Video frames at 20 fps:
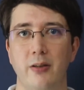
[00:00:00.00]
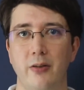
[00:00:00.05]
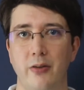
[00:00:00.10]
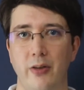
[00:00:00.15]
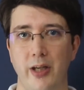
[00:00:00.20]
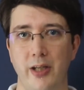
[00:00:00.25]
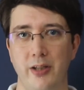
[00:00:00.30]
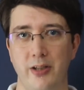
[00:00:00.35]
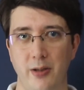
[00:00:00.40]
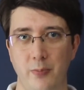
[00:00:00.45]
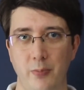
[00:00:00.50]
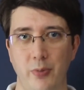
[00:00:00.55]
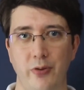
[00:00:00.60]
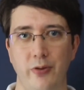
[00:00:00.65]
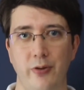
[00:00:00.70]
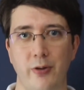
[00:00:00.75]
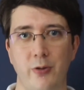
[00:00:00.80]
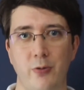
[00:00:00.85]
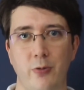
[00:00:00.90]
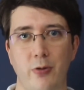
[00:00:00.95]
they
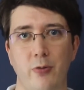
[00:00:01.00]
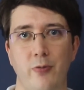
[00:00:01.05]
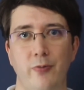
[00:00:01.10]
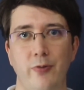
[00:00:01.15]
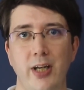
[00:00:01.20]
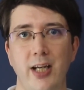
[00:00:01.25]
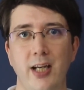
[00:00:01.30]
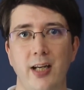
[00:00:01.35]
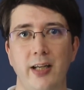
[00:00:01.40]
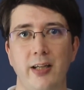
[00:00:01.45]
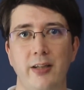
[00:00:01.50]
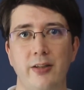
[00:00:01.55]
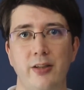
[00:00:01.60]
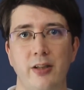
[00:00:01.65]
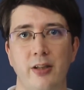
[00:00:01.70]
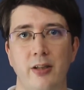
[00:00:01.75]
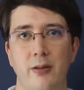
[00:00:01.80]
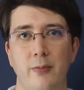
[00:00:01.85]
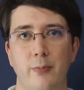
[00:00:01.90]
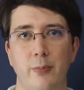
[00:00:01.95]
sympathise with your
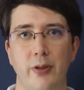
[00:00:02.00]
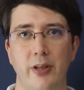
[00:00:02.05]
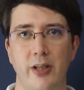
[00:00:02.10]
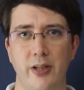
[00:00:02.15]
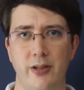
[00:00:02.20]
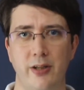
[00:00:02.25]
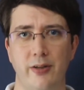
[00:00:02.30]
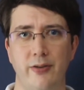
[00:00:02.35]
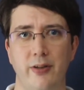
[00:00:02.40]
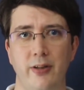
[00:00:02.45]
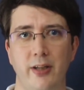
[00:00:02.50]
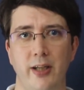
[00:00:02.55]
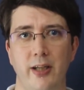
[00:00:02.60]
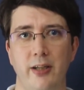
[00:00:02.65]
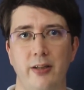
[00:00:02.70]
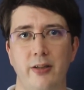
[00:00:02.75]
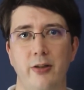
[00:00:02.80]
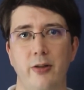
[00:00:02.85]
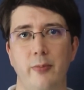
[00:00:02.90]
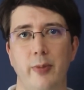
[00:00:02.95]
feelings, but there's nothing they
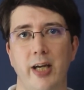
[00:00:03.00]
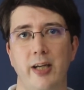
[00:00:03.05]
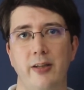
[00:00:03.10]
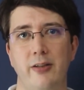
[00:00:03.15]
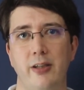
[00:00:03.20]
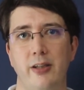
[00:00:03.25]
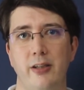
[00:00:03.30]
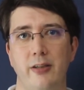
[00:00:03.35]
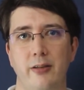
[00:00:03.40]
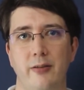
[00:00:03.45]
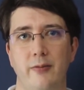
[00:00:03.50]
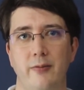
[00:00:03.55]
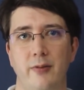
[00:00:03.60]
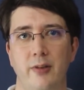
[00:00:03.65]
can do about it.